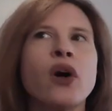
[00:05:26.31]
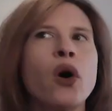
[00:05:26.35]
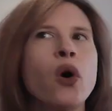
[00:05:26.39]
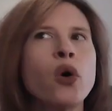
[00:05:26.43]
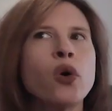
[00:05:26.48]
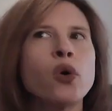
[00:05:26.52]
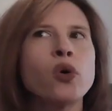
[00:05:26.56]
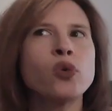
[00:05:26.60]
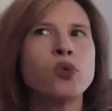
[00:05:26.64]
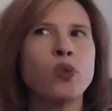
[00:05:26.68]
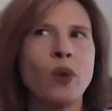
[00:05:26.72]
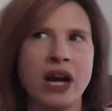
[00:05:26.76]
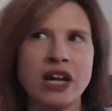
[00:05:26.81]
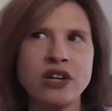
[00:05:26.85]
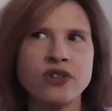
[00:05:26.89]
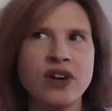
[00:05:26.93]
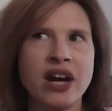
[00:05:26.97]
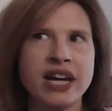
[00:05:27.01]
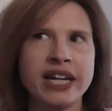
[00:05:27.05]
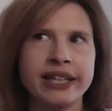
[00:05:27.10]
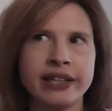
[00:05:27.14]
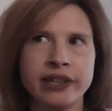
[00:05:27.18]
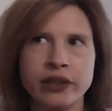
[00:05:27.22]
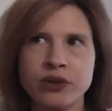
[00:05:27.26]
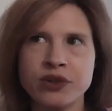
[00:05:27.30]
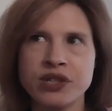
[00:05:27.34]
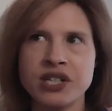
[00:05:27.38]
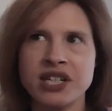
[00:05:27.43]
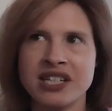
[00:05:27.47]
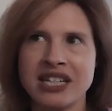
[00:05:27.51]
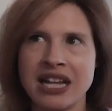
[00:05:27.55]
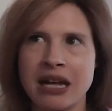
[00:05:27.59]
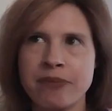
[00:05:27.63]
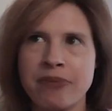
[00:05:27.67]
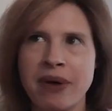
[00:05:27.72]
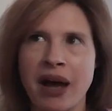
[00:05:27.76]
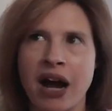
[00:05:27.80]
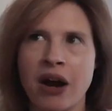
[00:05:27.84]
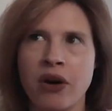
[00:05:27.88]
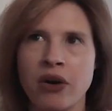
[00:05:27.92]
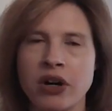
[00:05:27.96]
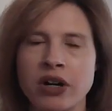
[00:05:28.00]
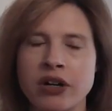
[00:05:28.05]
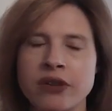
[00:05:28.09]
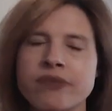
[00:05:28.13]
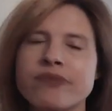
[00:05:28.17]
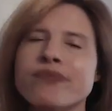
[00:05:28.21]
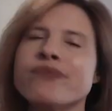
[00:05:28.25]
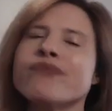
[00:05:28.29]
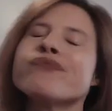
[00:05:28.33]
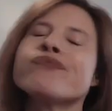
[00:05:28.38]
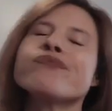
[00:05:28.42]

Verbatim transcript: the old white dragon loses that power.